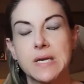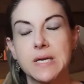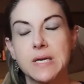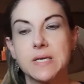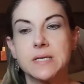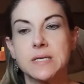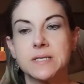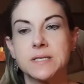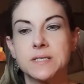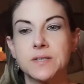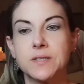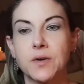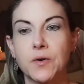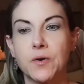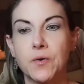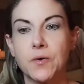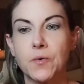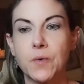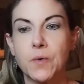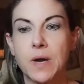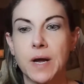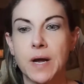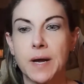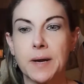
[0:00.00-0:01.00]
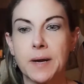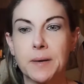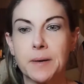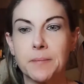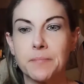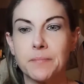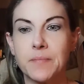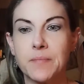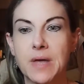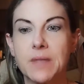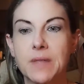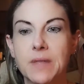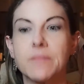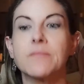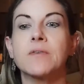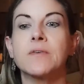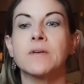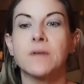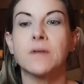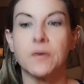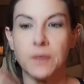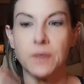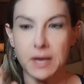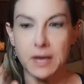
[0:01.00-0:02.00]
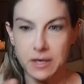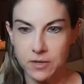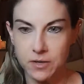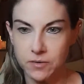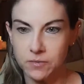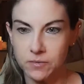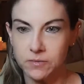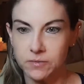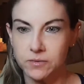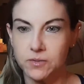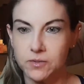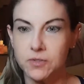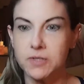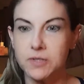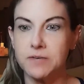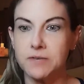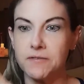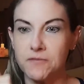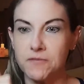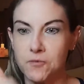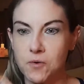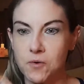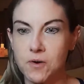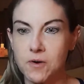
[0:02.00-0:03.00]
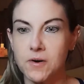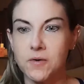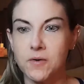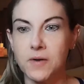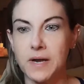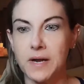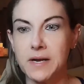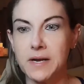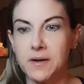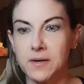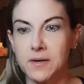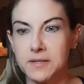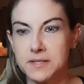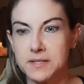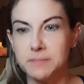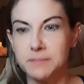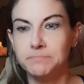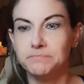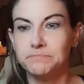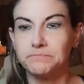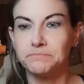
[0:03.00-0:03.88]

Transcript: So, okay, good, a 4. Okay, awesome.